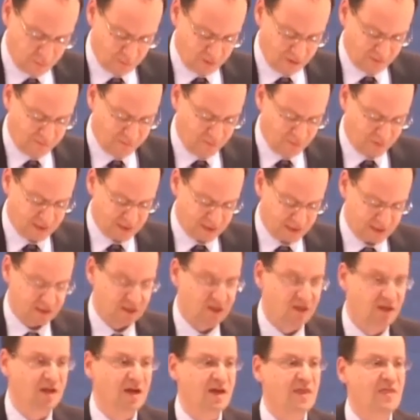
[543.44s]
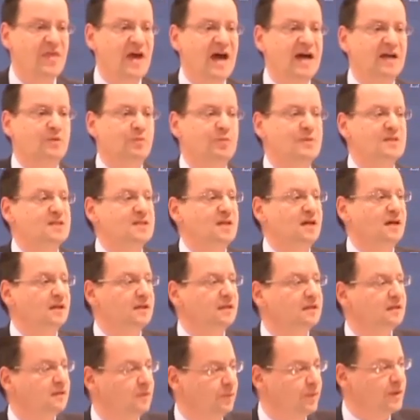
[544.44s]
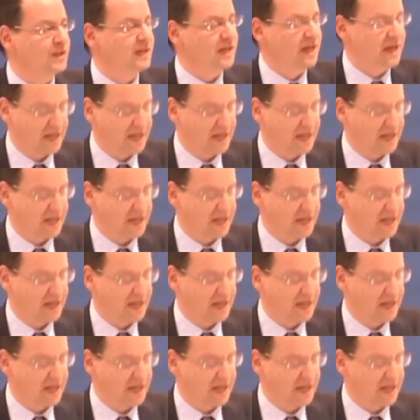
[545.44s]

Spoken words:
were avoided. That was done with